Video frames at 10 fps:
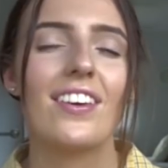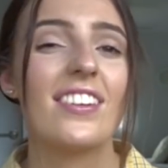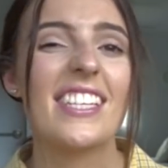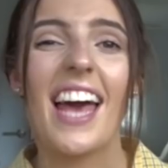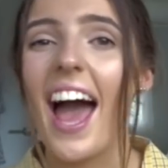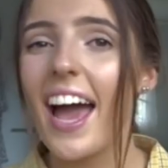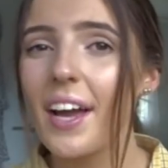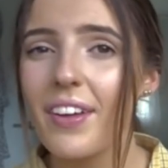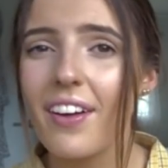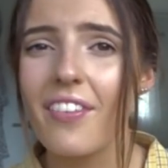You can tag
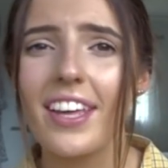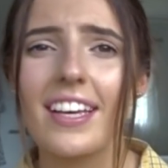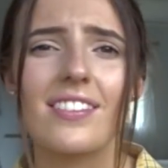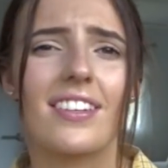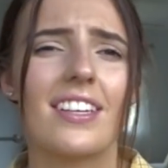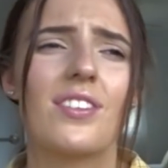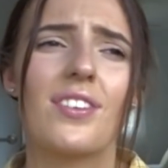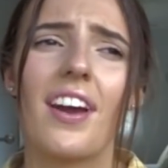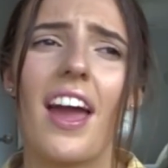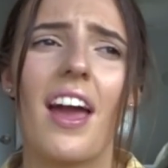me on things on
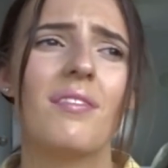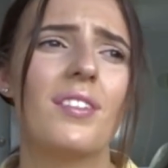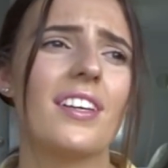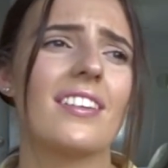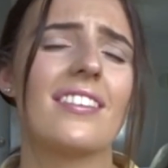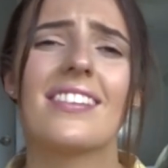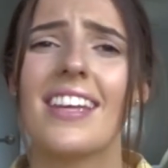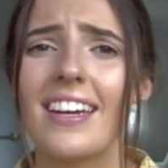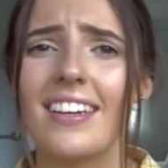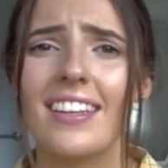Instagram. You can
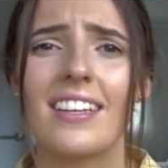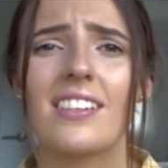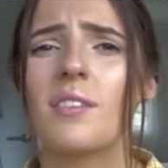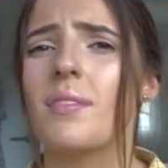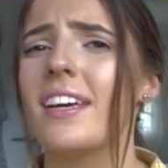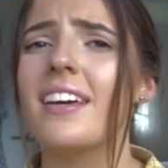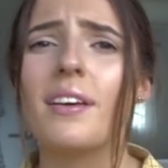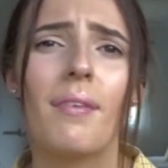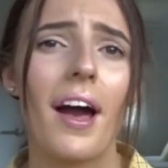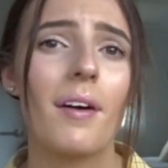send things to me,
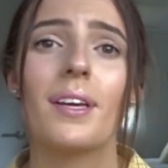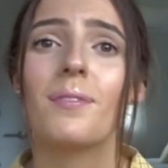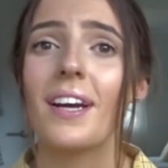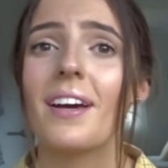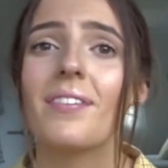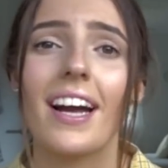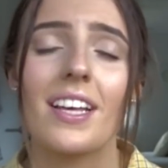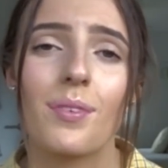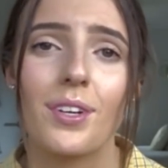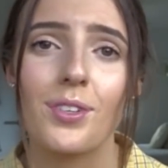email me, whatever you
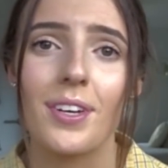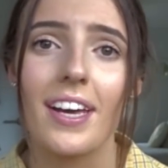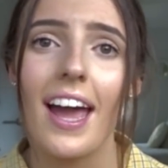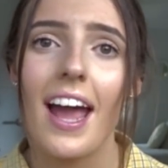guys want to do.